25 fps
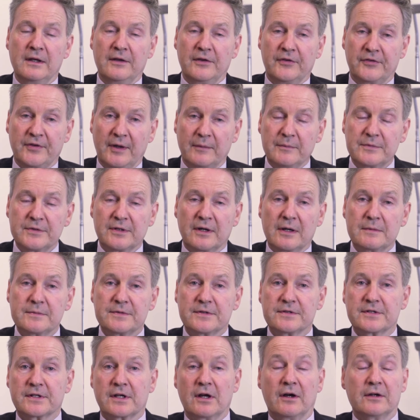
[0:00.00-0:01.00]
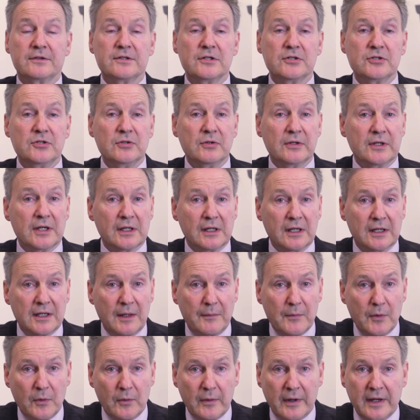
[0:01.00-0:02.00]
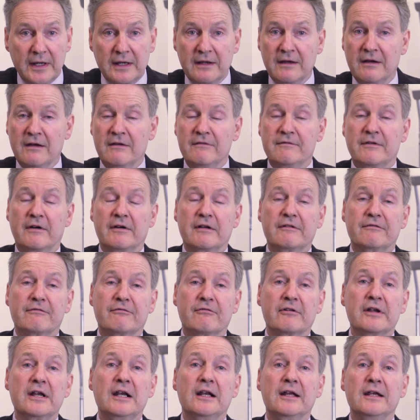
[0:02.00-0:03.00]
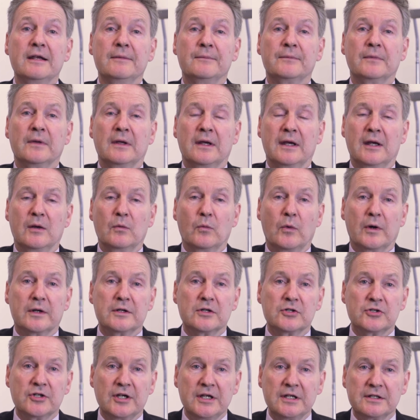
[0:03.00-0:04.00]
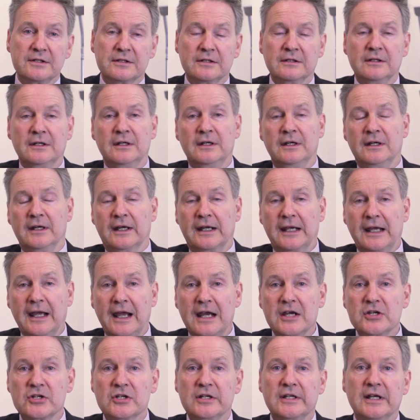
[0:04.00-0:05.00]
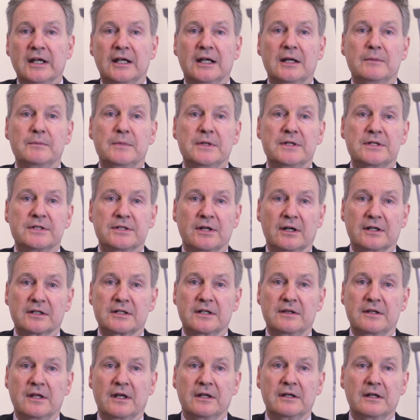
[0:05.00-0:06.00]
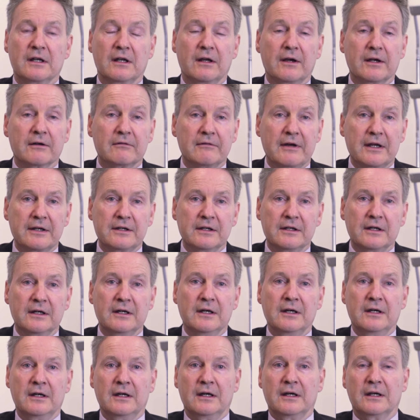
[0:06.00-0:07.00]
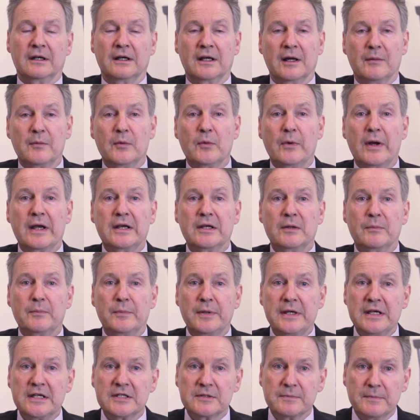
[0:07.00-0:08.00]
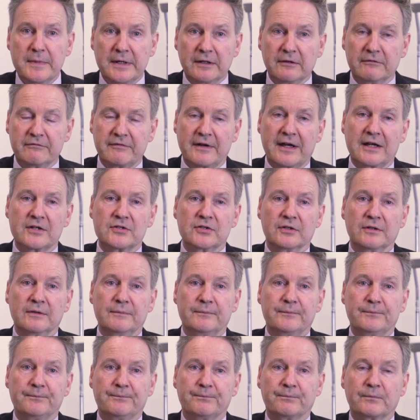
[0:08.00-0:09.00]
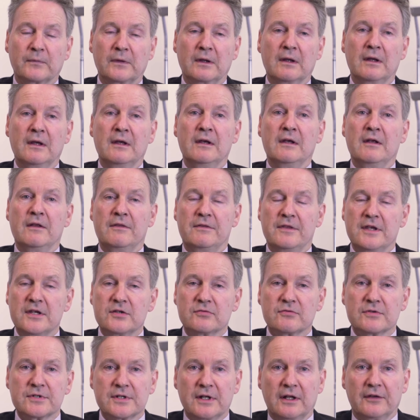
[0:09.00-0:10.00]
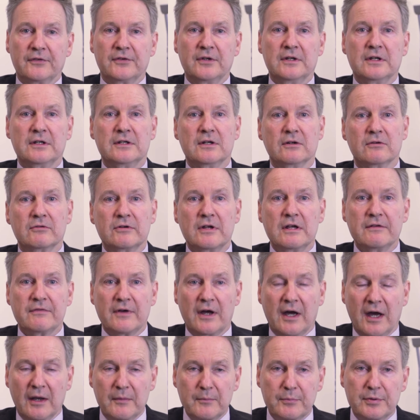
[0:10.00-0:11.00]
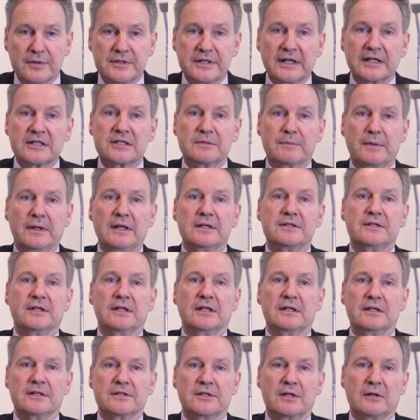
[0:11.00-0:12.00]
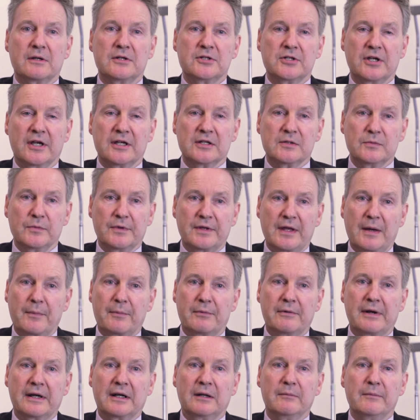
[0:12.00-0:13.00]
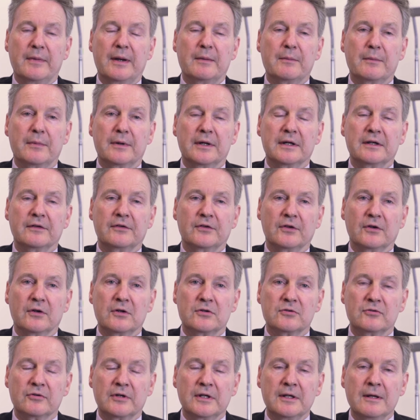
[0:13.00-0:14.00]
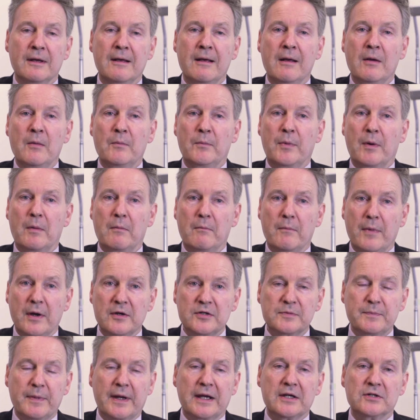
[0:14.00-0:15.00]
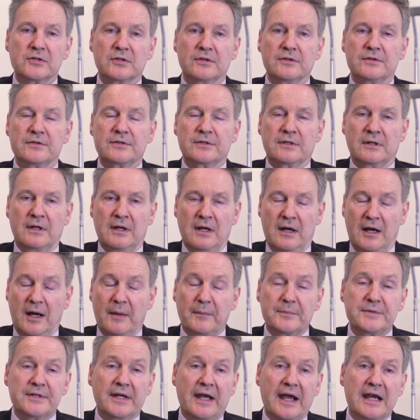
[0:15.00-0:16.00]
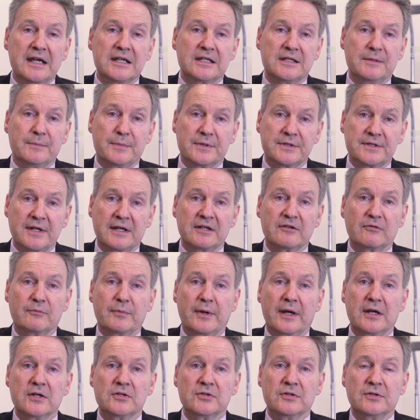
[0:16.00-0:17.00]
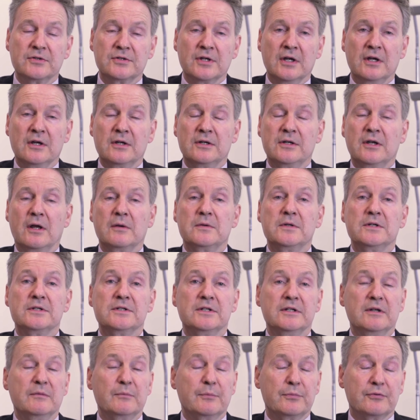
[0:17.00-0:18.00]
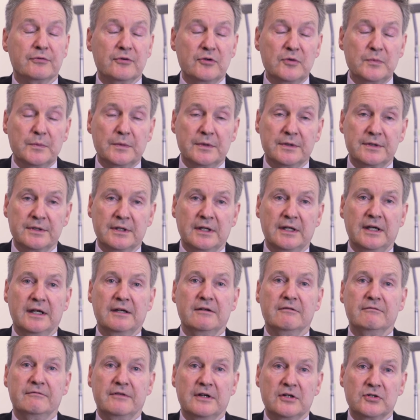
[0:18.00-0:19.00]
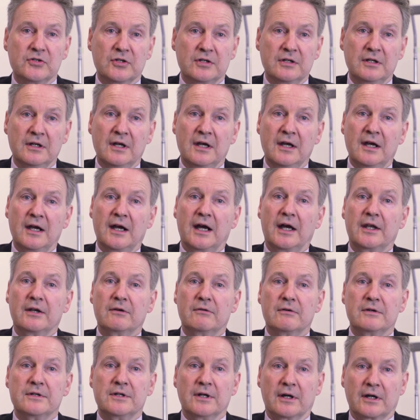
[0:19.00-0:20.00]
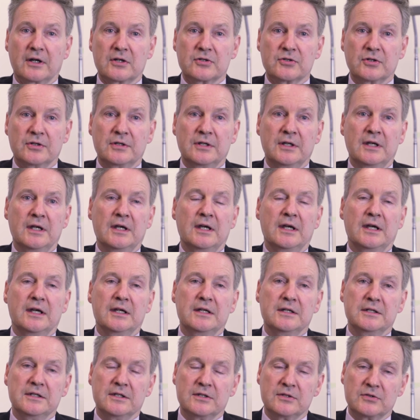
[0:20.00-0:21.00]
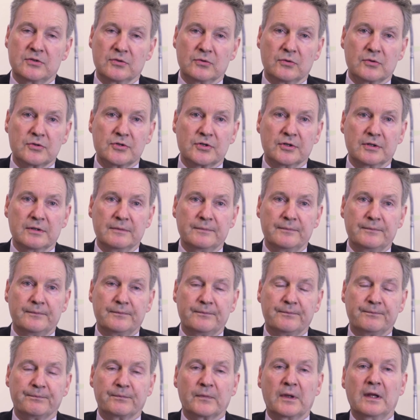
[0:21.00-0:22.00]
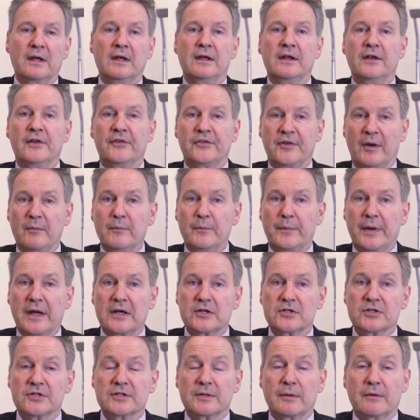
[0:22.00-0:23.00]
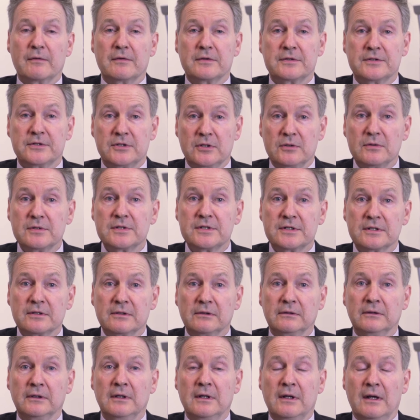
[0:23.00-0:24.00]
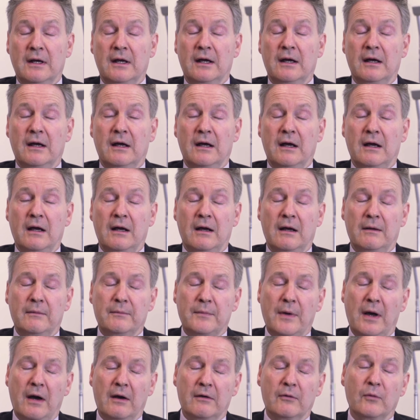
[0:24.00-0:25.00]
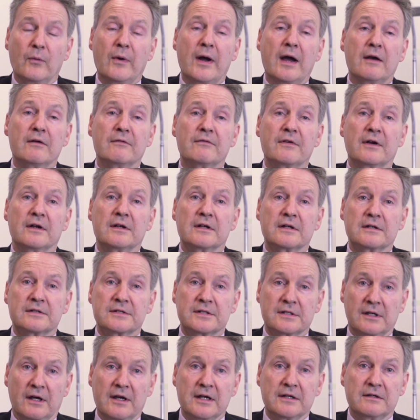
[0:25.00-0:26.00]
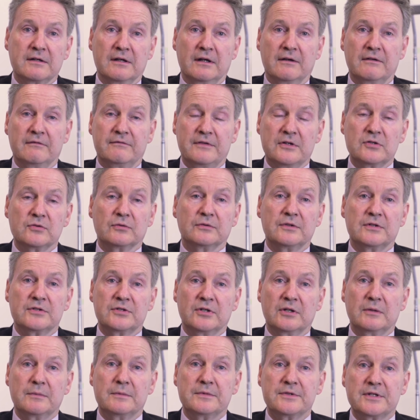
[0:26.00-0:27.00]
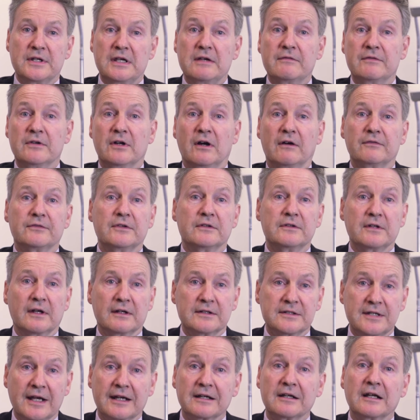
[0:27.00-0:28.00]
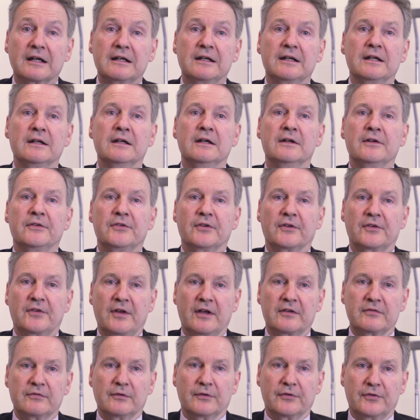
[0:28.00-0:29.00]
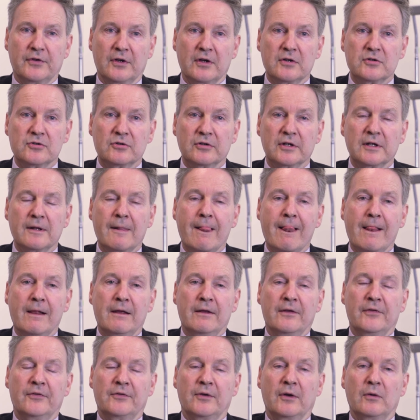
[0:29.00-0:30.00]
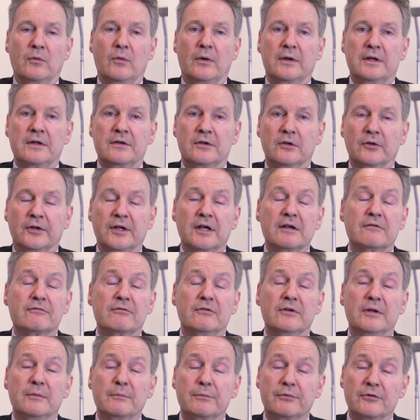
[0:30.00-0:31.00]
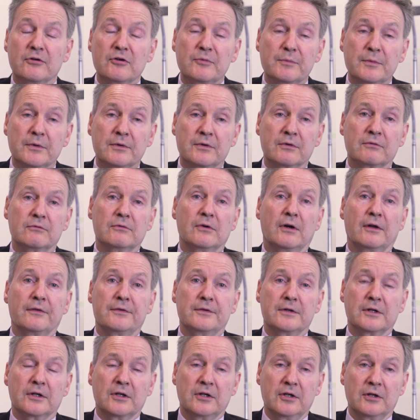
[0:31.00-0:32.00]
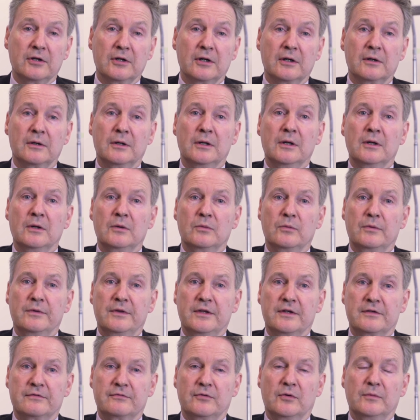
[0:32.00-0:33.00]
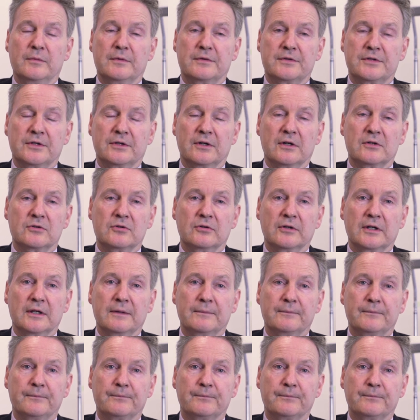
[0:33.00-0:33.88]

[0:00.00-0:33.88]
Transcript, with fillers: Sometimes the scar tissue can come away very freely in one sheet. Occasionally it can be stuck to the underlying retina and come away in a piecemeal fashion. This results in a degree of unpredictability in association with epiretinal membrane surgery, but most patients, up to 80% of patients, notice an improvement in vision and a reduction in distortion. Some patients, however, do still uh, are aware of a slight uh, visual disturbance even after technically successful surgery. So one is looking for an improvement rather than a cure with this form of surgery.